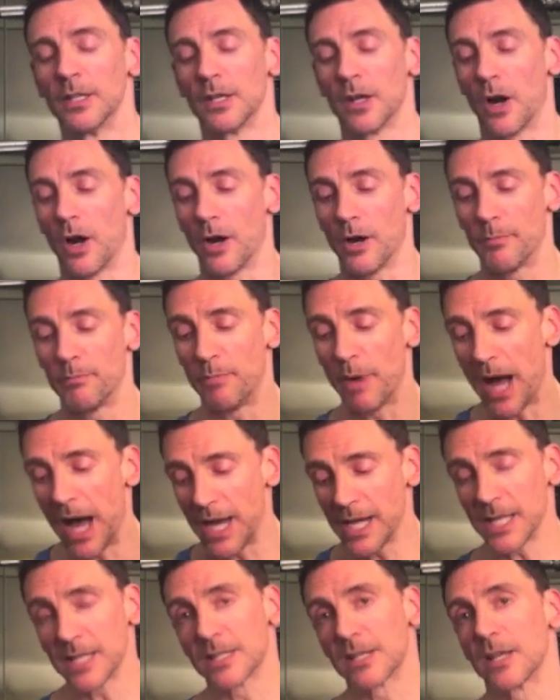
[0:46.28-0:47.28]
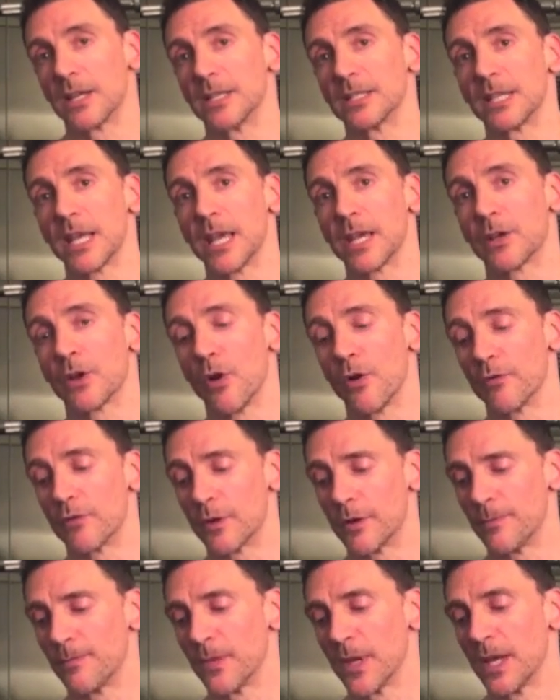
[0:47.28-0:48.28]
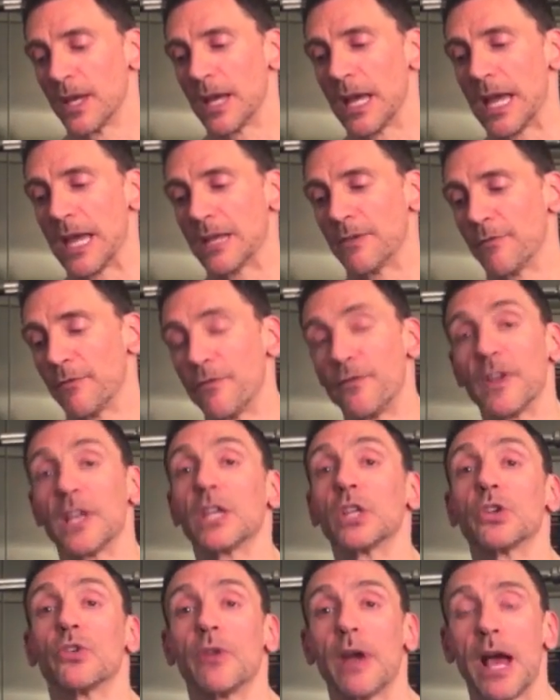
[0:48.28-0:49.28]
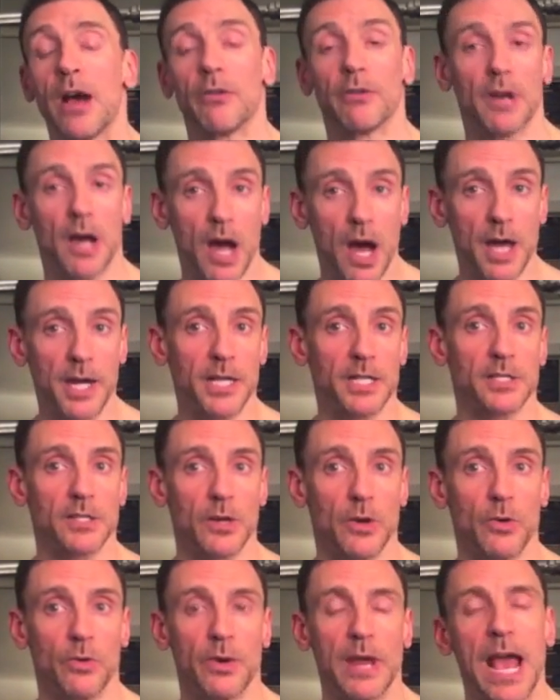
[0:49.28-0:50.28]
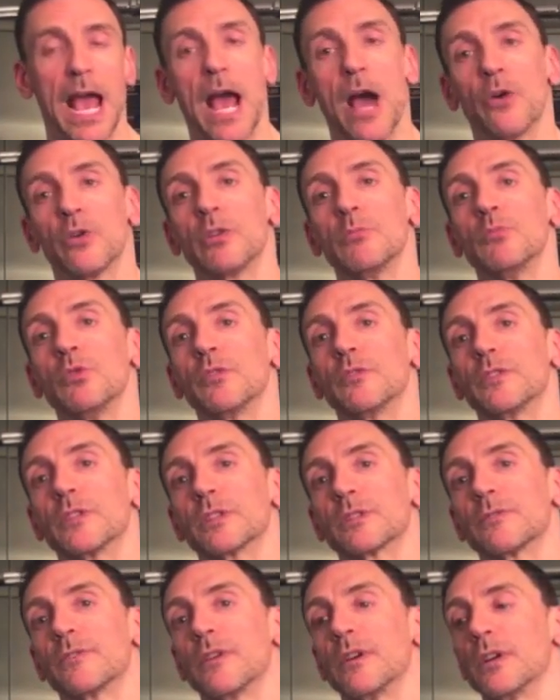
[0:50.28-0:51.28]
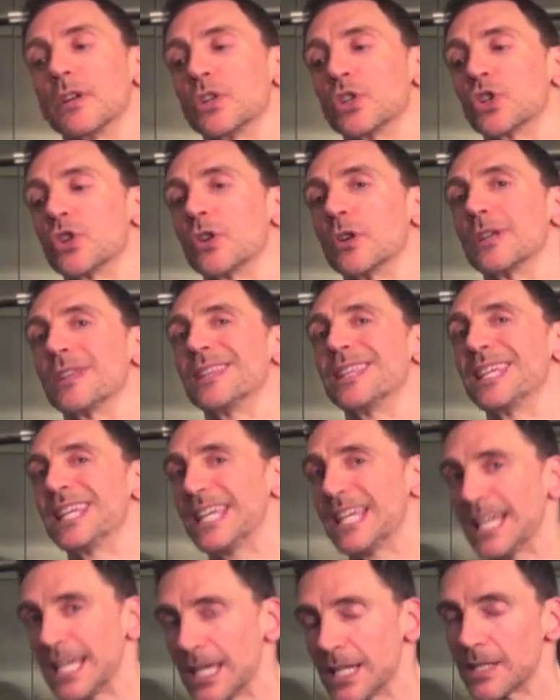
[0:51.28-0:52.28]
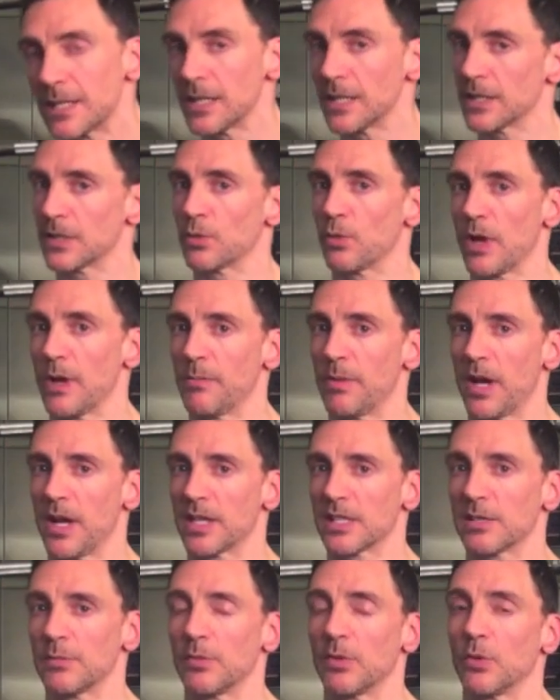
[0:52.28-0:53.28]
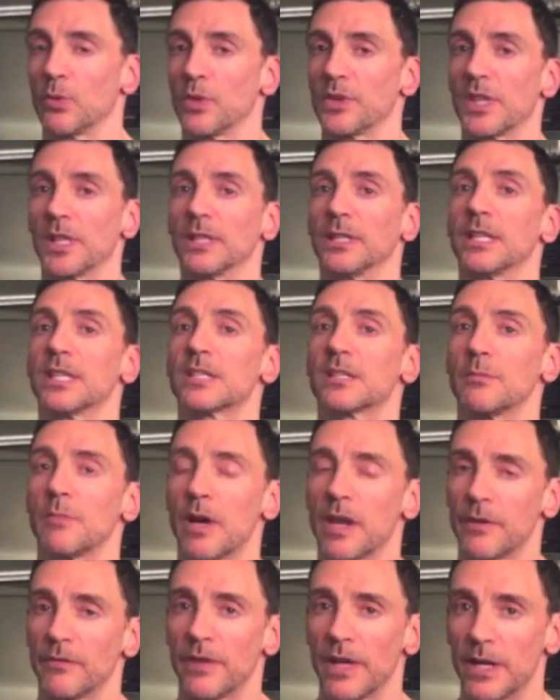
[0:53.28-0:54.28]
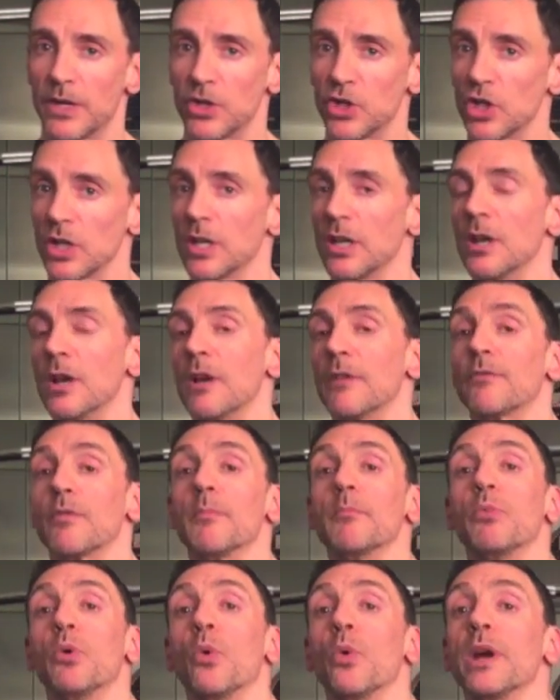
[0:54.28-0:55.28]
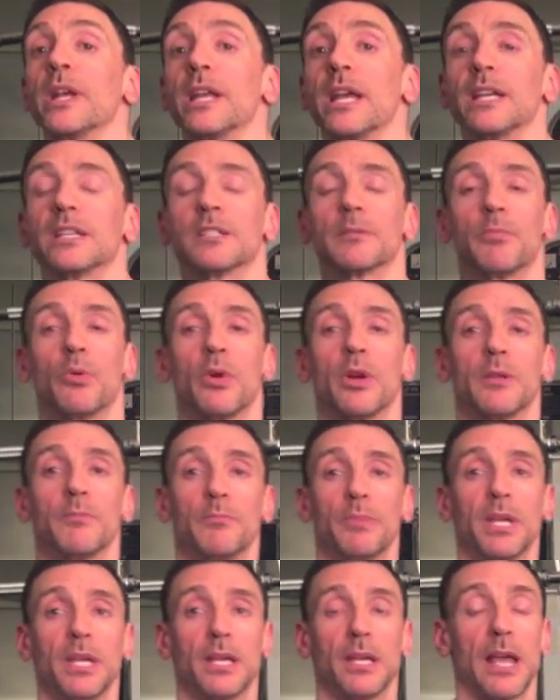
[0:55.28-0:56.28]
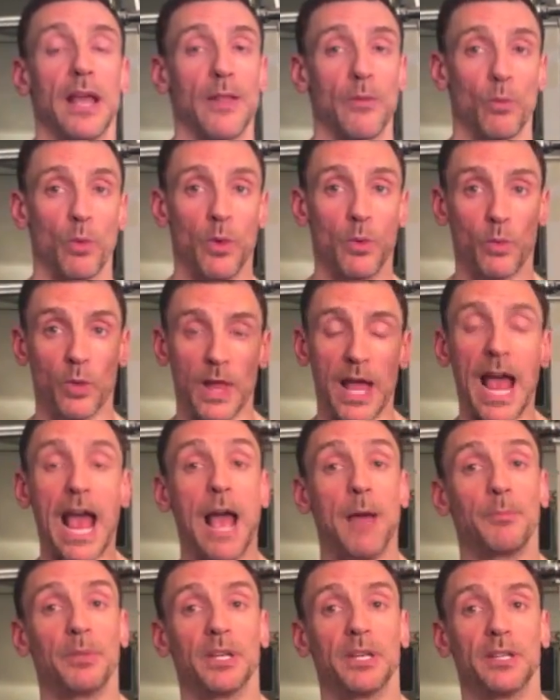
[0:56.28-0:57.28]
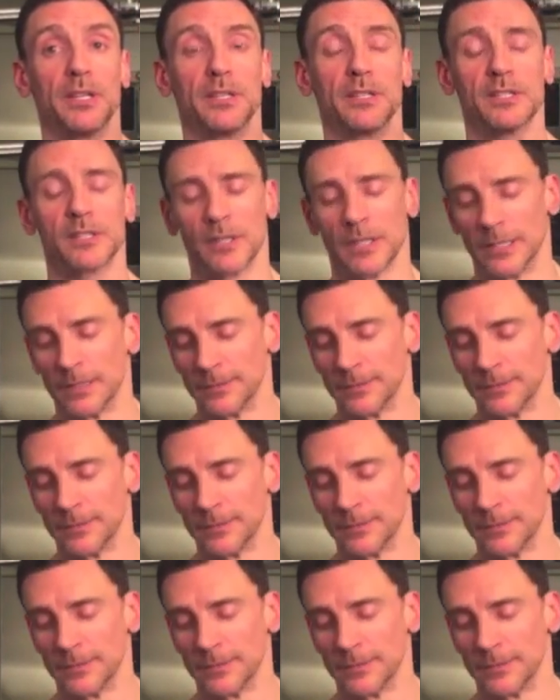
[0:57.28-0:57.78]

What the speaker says: our body is going to take over and figure out on its own how to move this furniture the easiest way possible with the least amount of energy from point A to point B. And what will happen is